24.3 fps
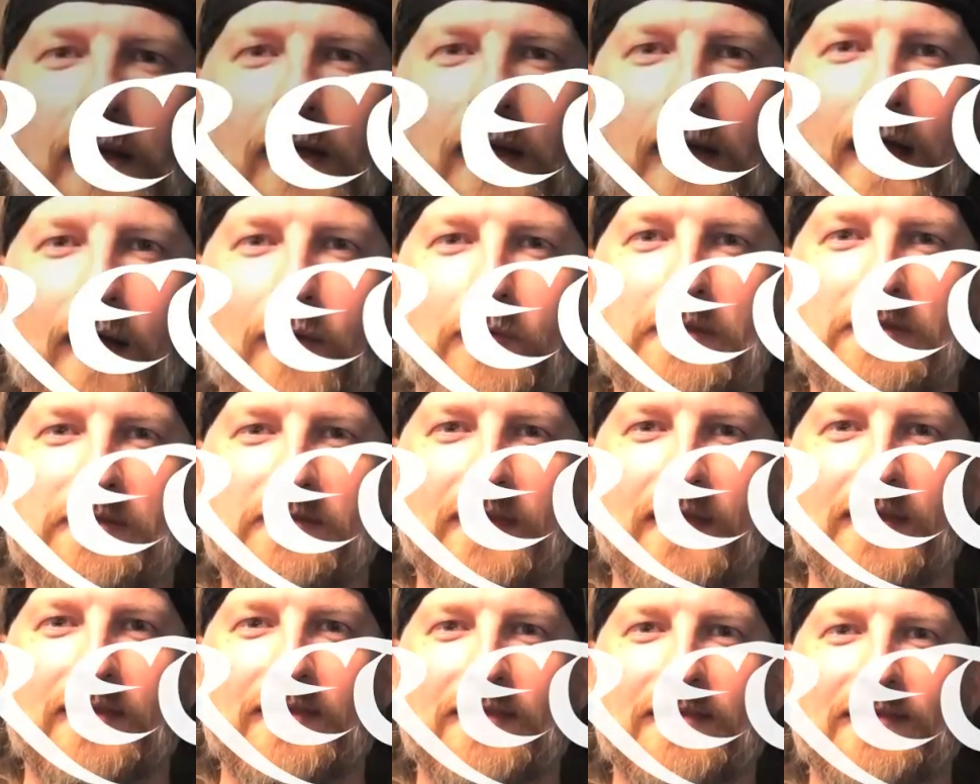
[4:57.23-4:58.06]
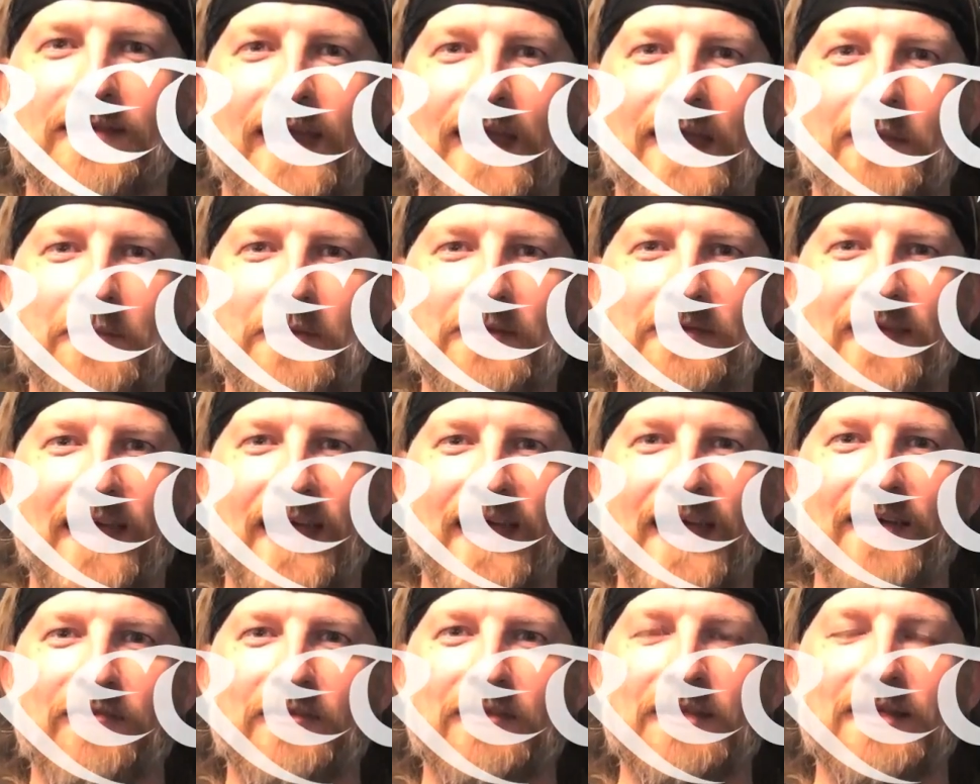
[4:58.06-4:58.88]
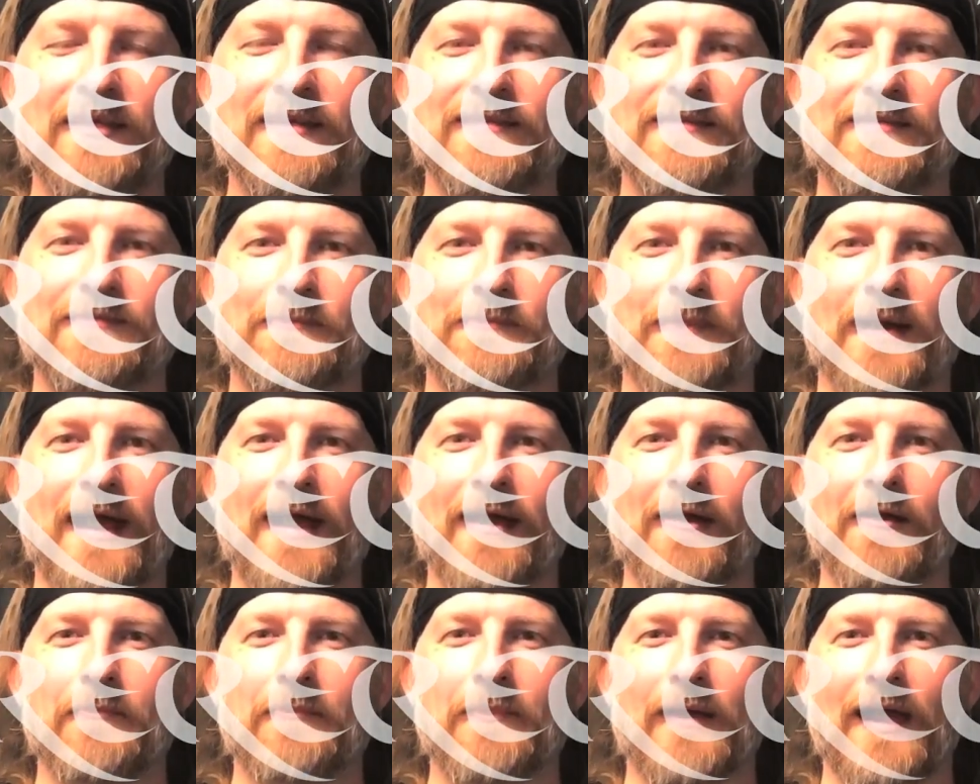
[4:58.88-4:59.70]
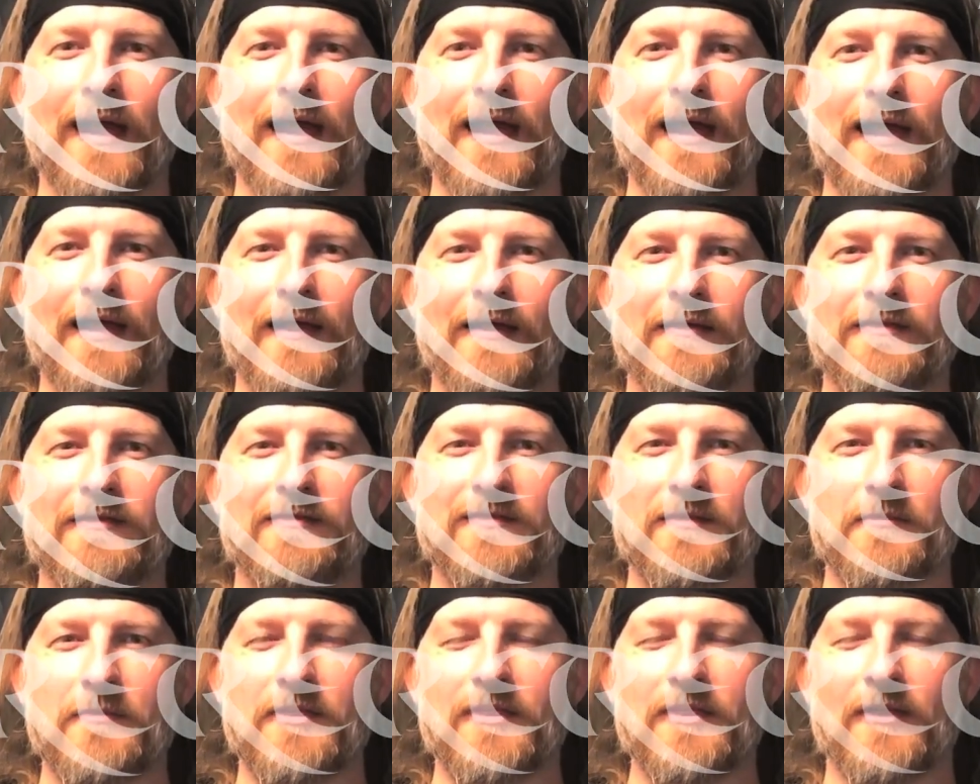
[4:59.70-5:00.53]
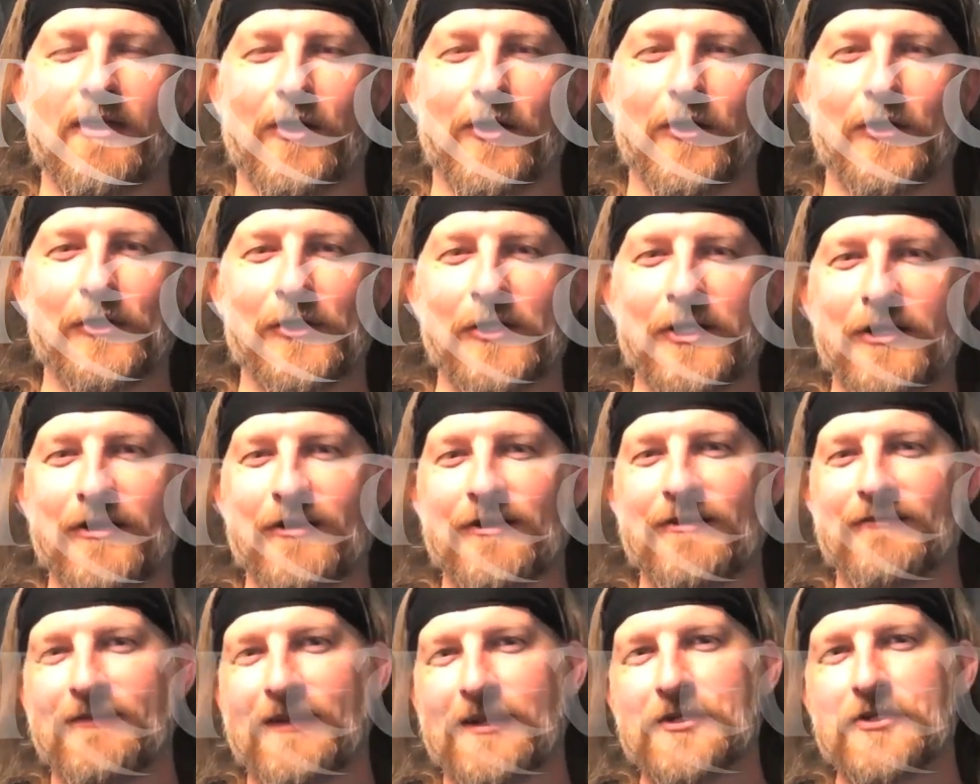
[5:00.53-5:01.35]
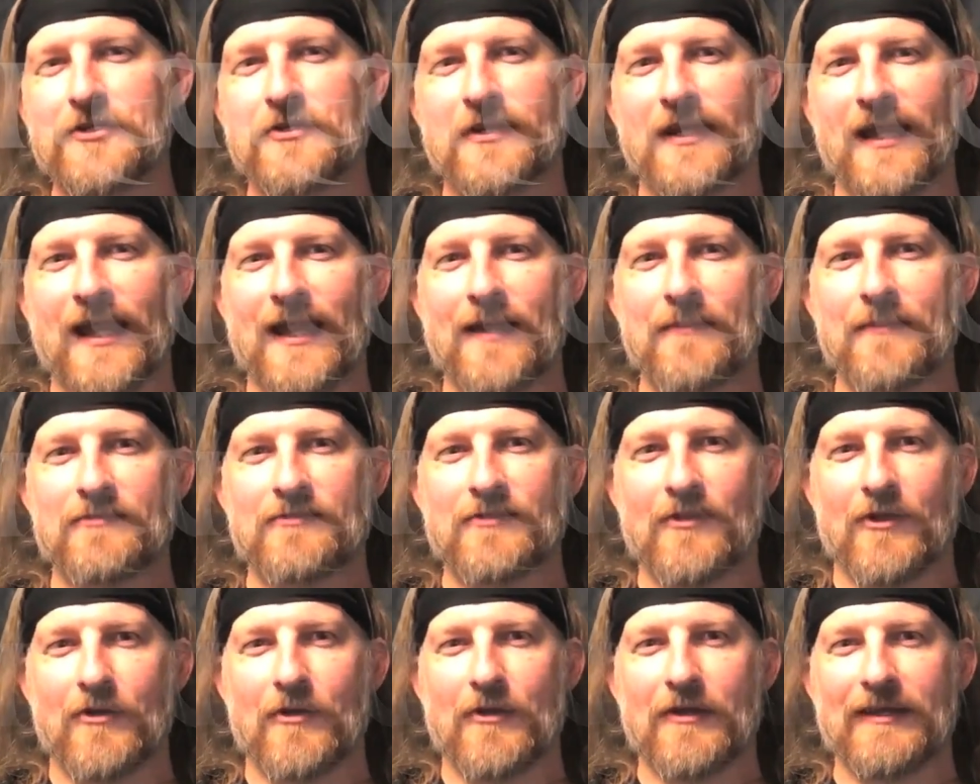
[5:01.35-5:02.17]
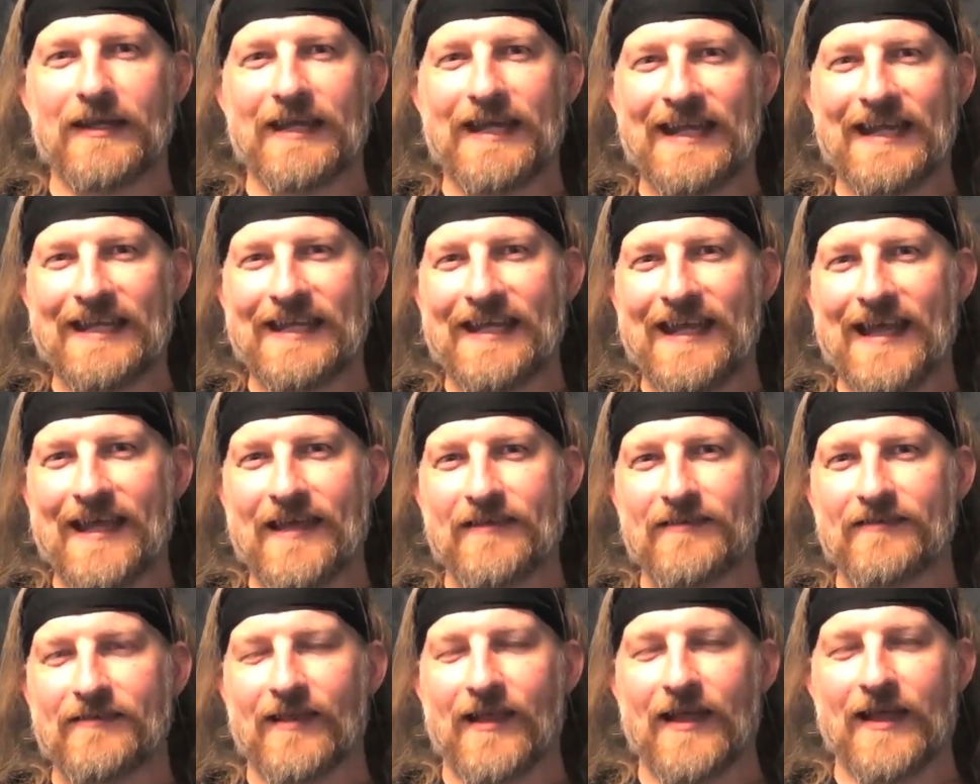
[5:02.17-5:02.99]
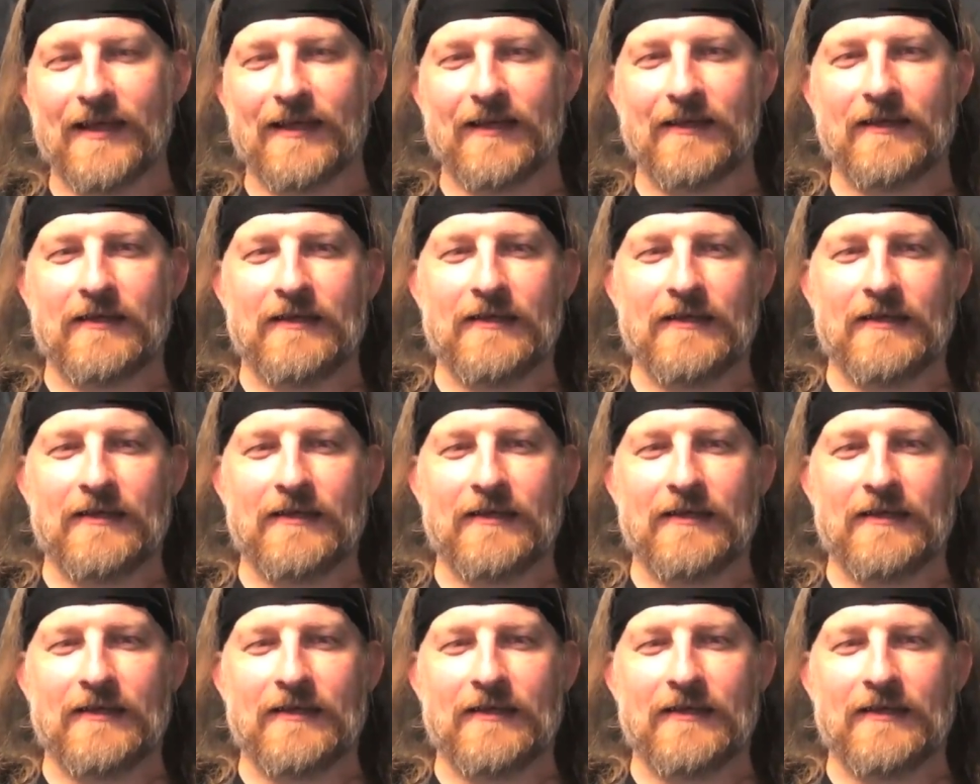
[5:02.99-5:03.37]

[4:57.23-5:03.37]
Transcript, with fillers: I would say this game is heavily inspired by some of the earlier adventure games on NES, like